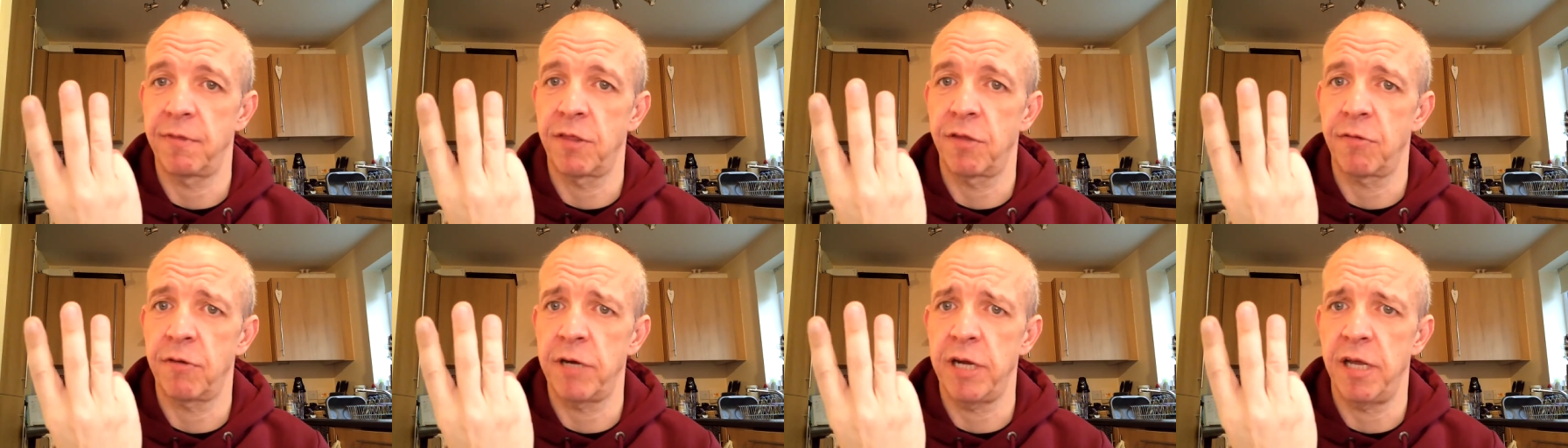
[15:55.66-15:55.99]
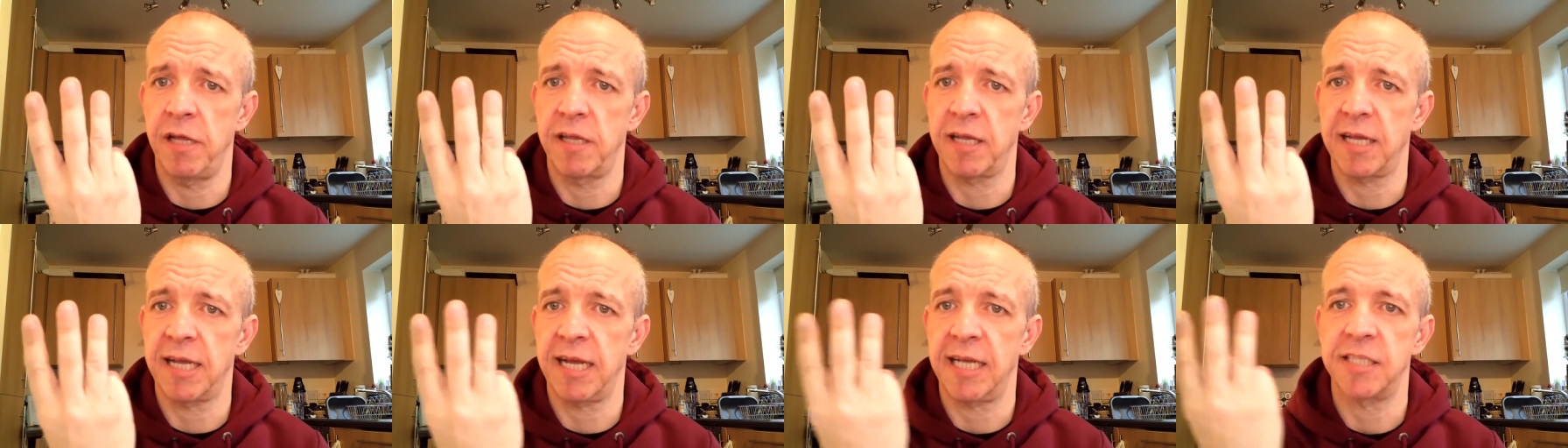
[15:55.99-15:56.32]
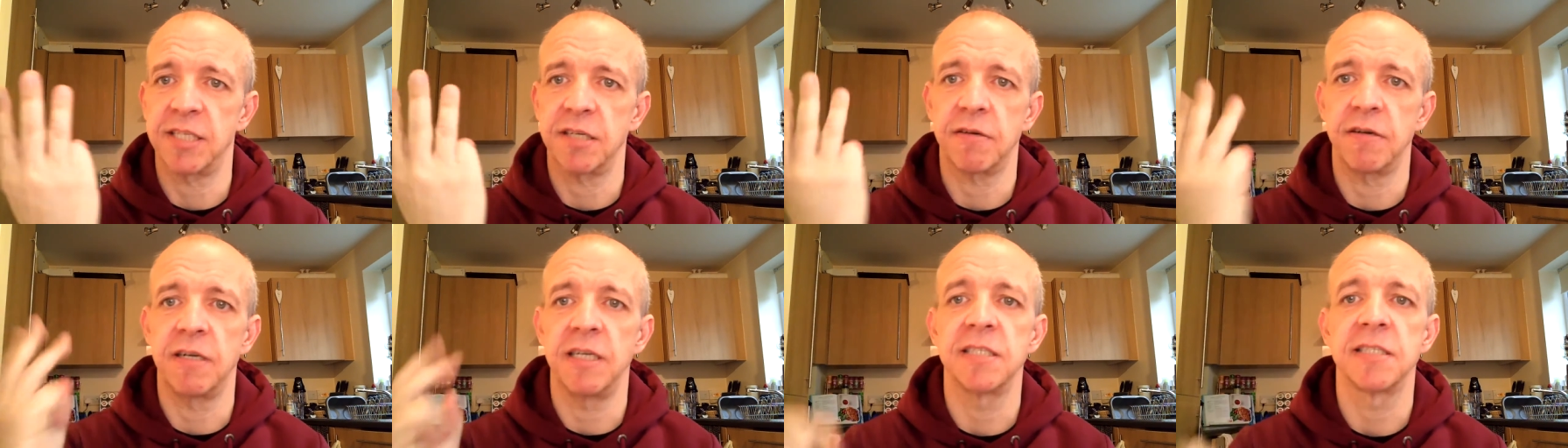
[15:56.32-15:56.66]
three other
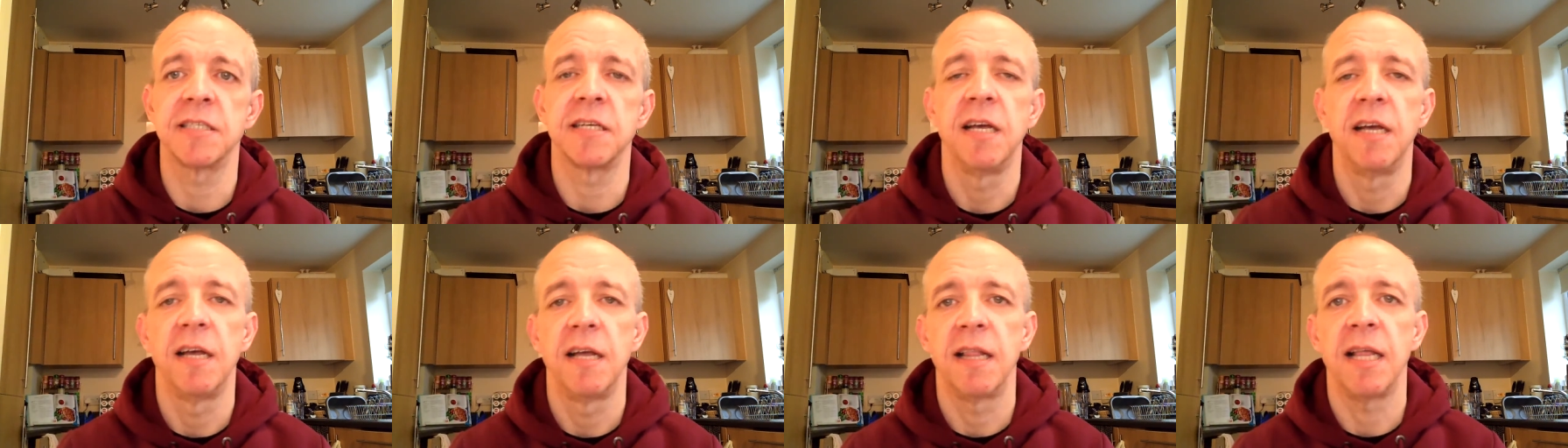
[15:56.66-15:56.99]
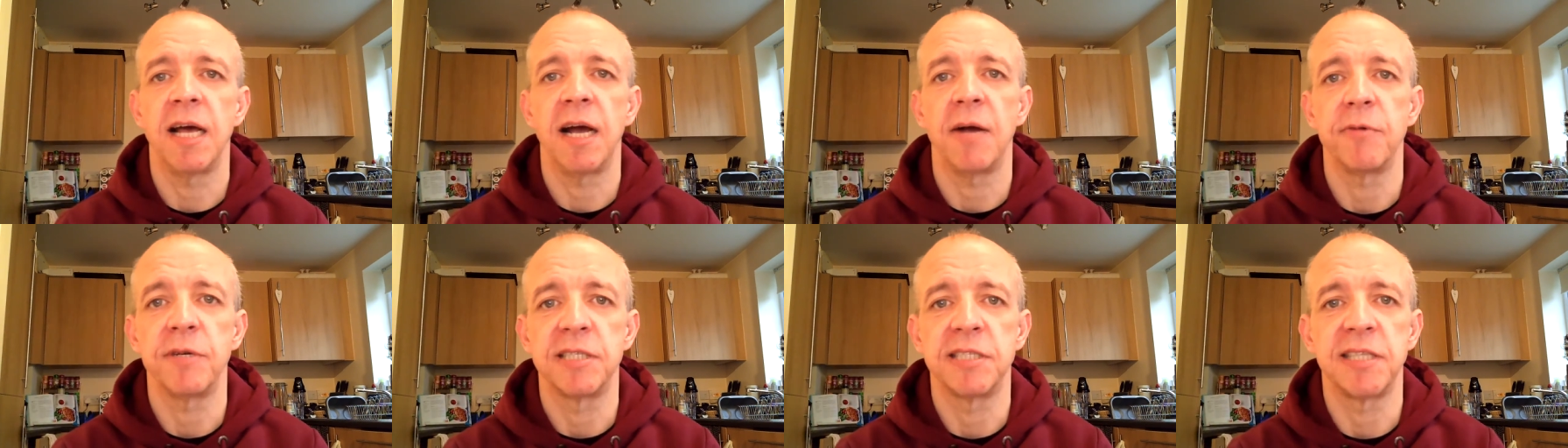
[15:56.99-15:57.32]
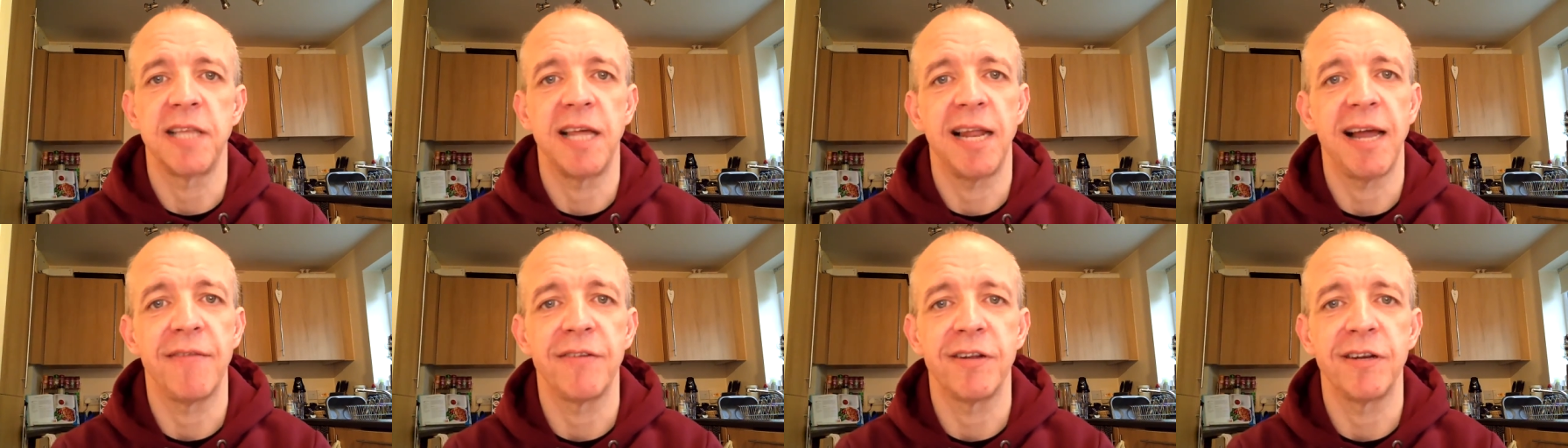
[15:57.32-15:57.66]
categories that we
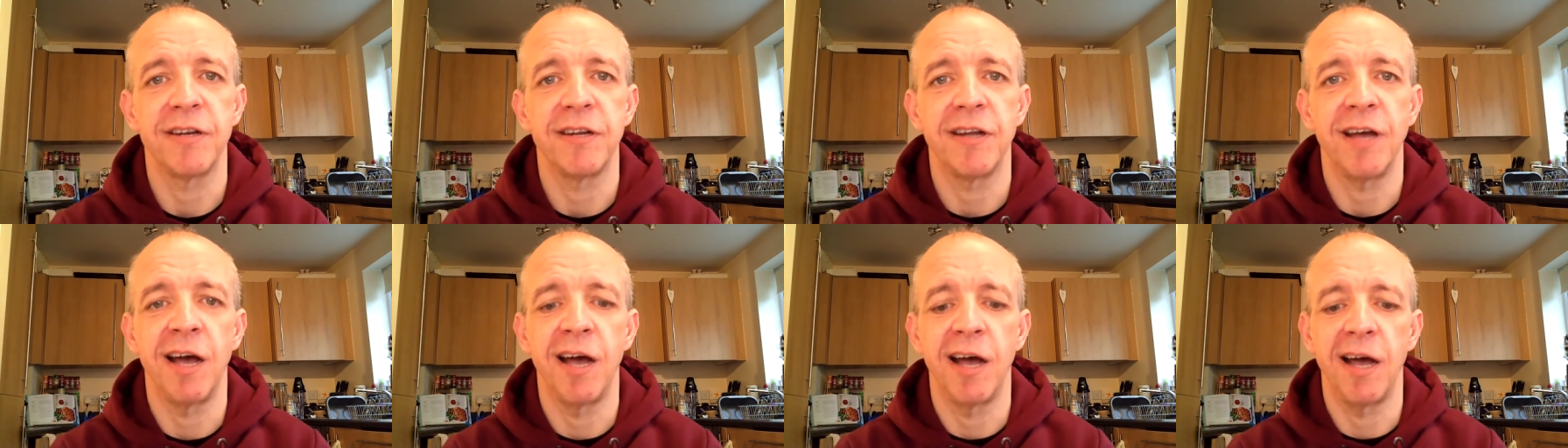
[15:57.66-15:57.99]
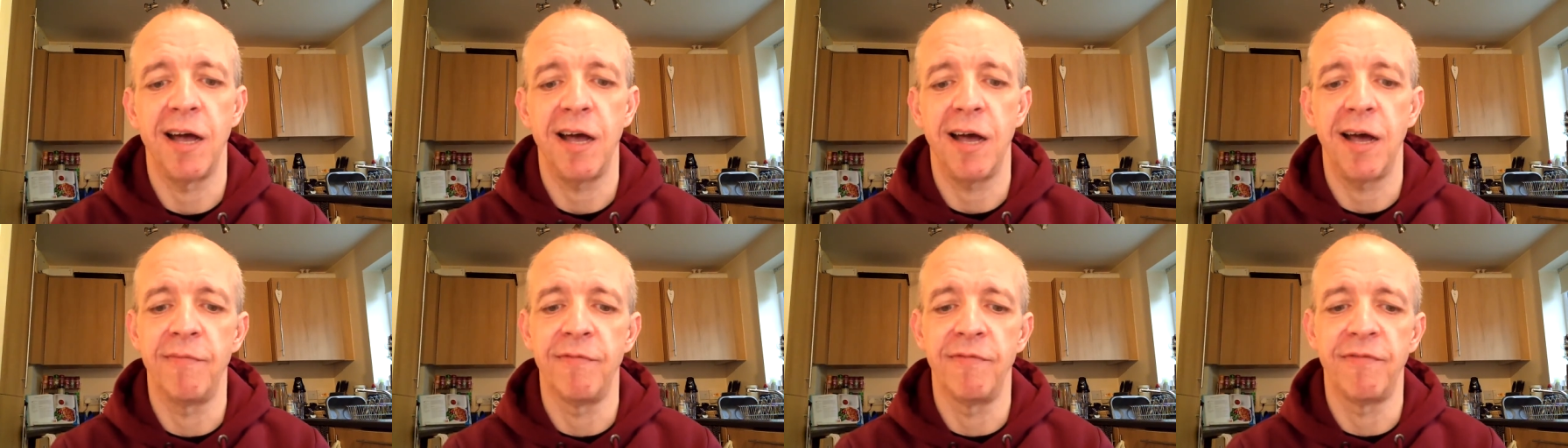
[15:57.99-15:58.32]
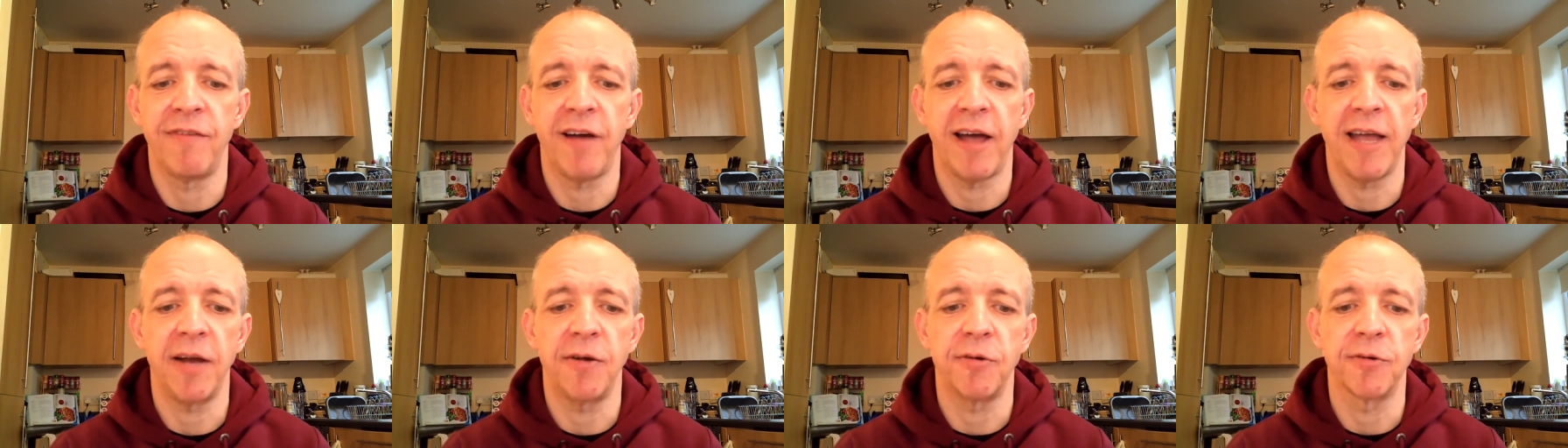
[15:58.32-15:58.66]
still haven't uh,
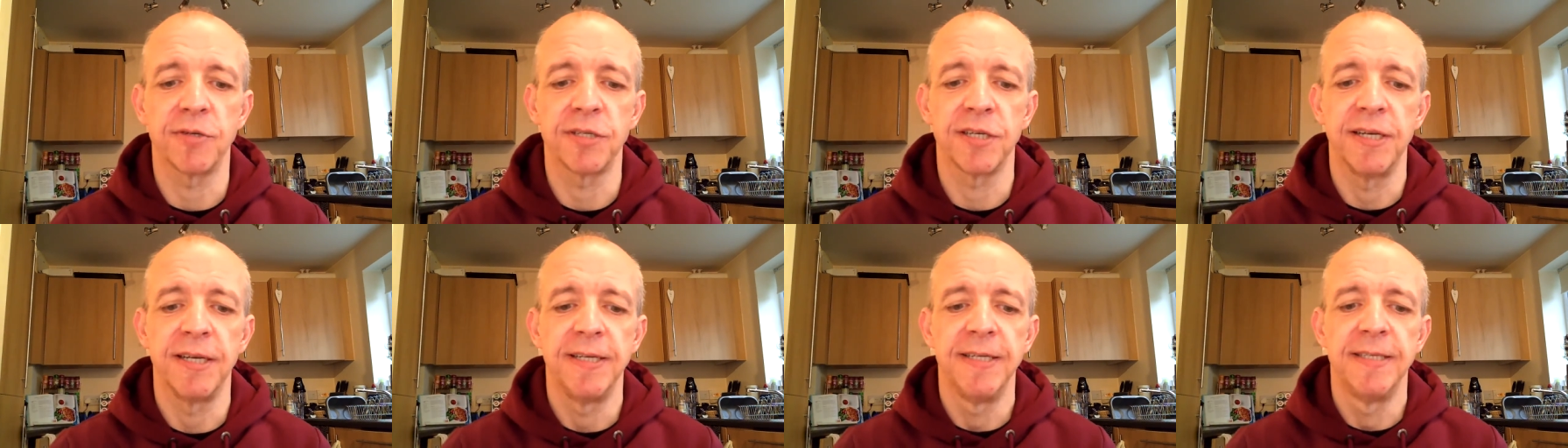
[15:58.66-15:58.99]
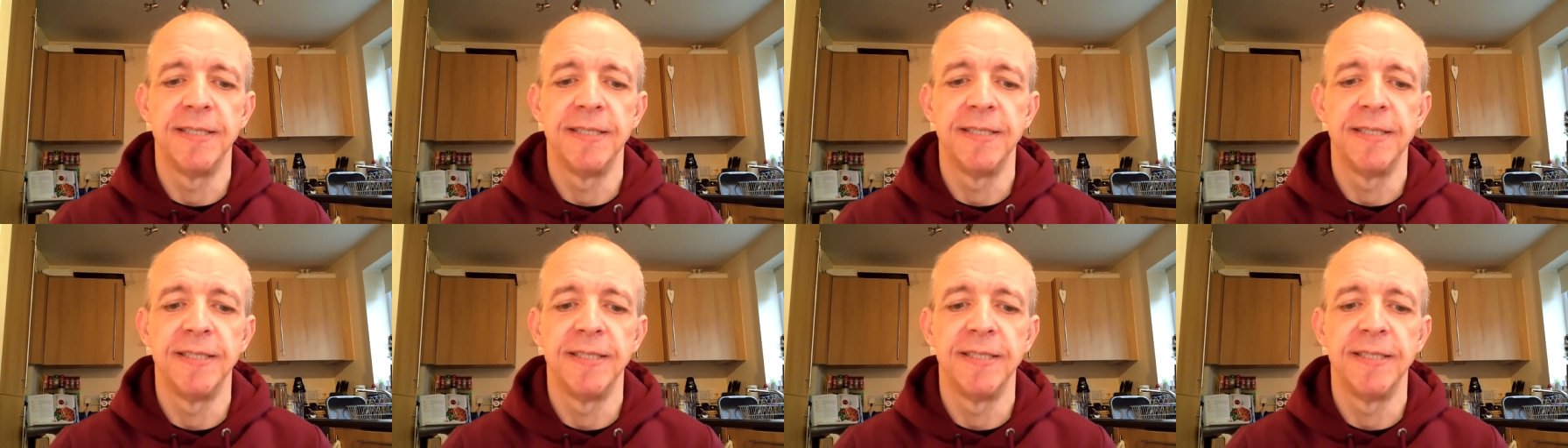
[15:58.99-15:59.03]
unveiled.